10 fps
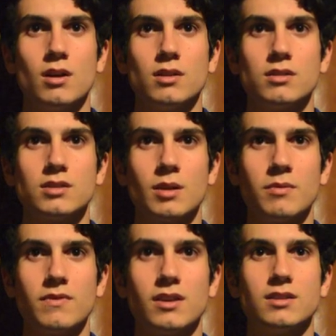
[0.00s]
Some of
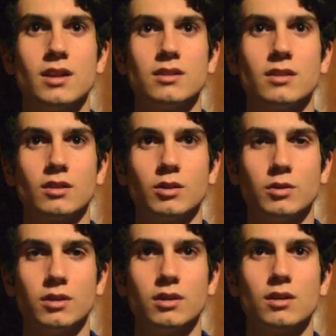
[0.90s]
the addenda
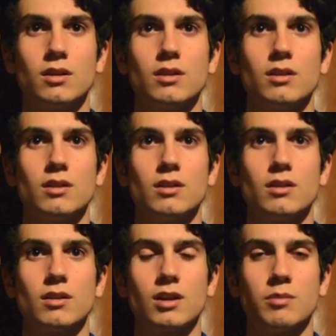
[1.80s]
included
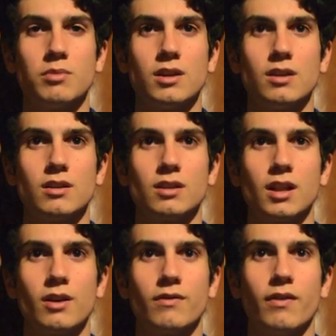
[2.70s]
can be
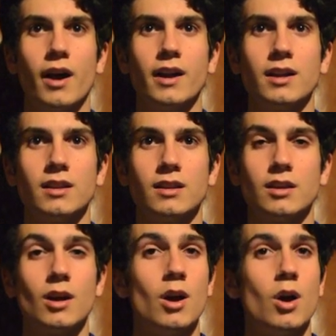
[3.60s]
clarified in the
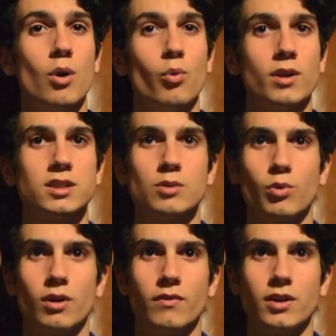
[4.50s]
What's a
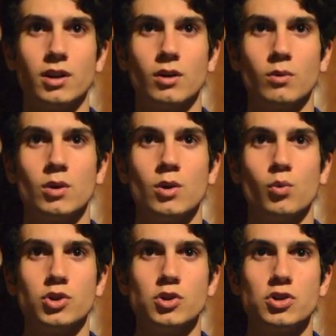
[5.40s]
Word video,
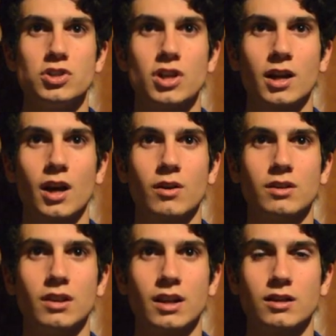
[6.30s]
which you should check out in the
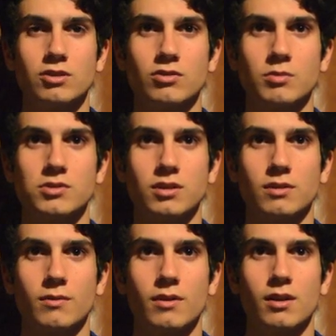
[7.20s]
link description
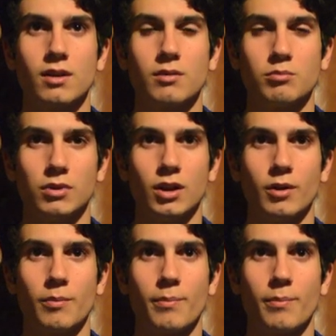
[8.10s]
below.